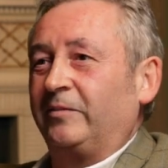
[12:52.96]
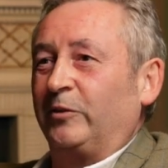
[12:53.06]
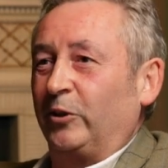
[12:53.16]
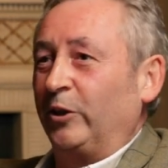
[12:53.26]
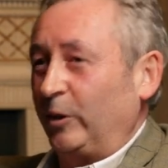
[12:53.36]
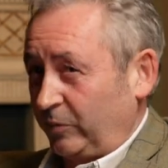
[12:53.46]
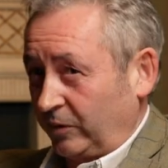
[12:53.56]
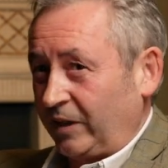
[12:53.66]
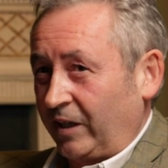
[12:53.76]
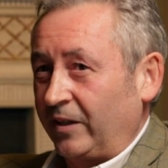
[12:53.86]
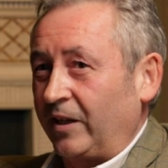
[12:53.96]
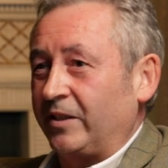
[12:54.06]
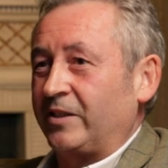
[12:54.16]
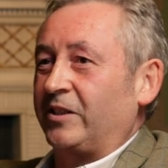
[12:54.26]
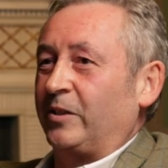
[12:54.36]
looking up, kicking at
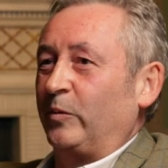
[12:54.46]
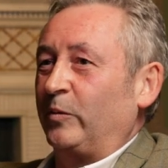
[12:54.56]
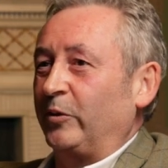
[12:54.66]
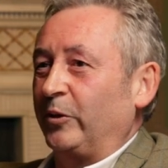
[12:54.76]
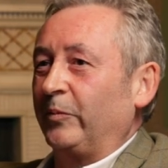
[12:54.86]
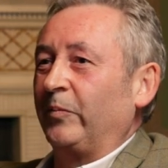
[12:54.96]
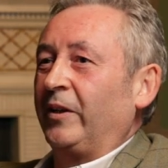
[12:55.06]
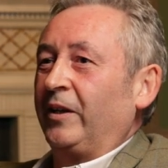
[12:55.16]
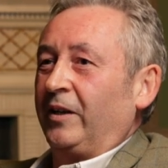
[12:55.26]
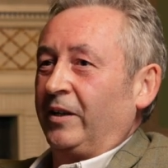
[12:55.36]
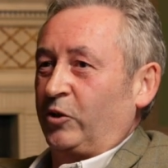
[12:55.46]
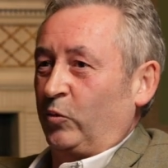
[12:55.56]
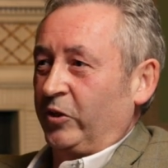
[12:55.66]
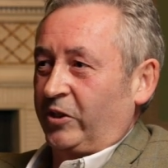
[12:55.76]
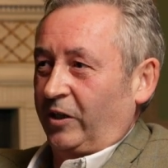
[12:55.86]
us to see what we were doing. So
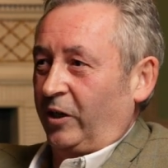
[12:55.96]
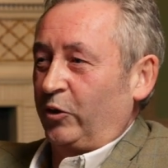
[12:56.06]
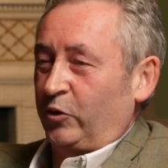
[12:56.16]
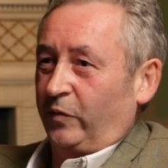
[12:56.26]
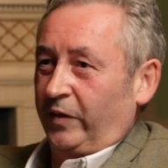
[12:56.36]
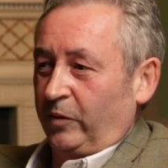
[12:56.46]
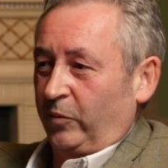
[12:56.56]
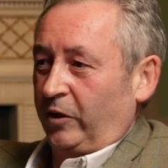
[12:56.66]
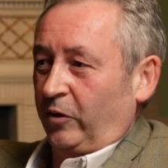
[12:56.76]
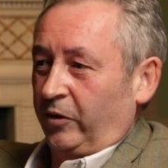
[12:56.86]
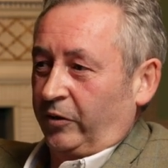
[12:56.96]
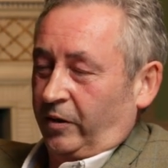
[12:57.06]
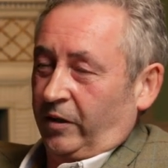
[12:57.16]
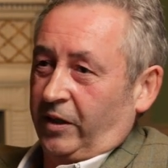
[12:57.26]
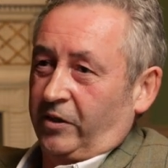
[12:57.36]
once the car drove in, we got onto
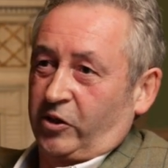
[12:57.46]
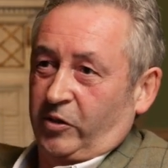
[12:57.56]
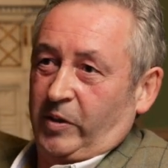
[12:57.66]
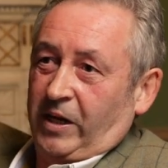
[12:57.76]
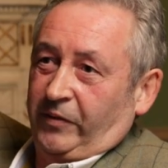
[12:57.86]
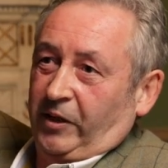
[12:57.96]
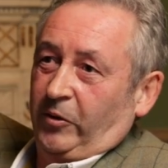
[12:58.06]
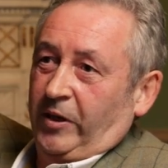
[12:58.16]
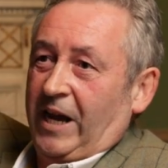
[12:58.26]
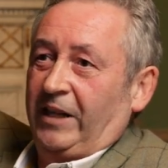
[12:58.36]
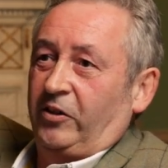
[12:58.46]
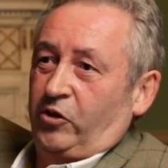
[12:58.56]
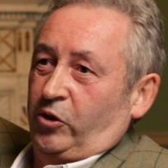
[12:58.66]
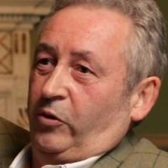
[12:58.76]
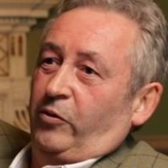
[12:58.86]
our ladders because we have to get on a hike to
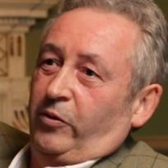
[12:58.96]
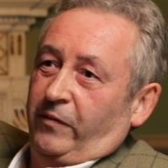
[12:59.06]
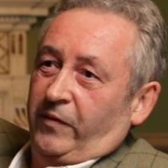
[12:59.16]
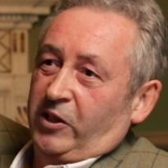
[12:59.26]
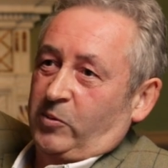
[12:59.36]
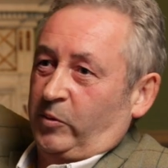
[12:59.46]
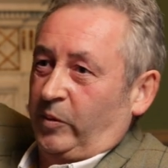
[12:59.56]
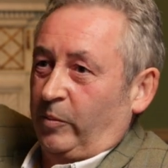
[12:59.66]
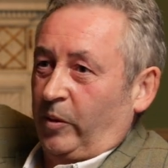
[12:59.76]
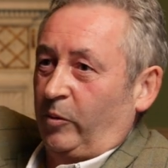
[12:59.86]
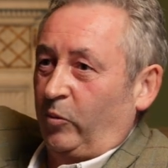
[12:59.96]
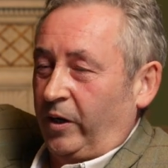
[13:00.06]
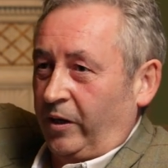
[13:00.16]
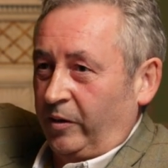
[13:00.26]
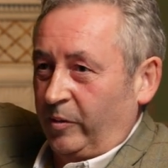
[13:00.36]
shoot through the fence between the barbed
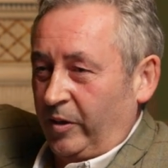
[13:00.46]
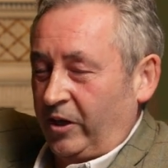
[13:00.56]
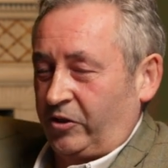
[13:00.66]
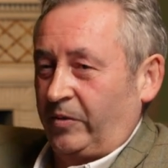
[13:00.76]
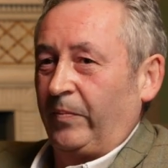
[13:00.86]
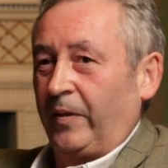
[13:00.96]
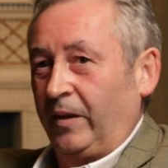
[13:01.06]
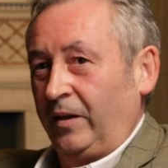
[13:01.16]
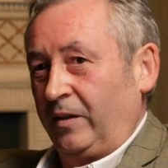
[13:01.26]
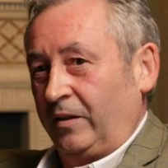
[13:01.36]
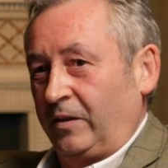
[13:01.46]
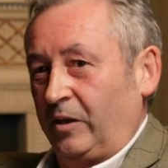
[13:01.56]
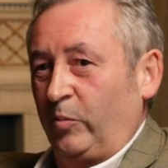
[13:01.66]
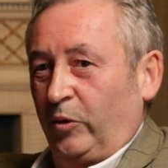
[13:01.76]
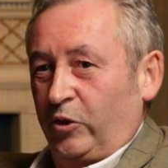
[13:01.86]
wire and the mesh.
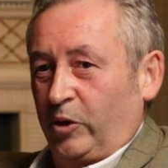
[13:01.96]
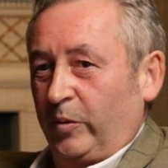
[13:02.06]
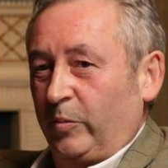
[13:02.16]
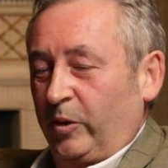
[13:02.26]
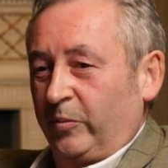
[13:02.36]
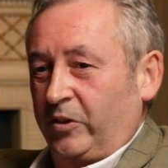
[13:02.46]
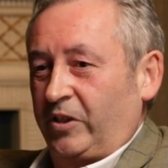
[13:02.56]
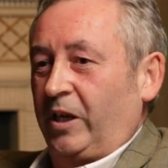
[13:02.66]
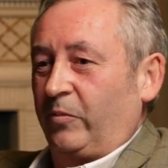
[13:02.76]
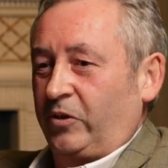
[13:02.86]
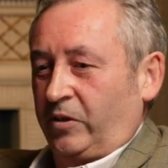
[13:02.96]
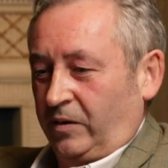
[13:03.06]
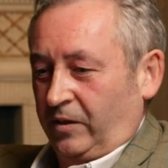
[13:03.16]
Car pulls up the bottom of the steps.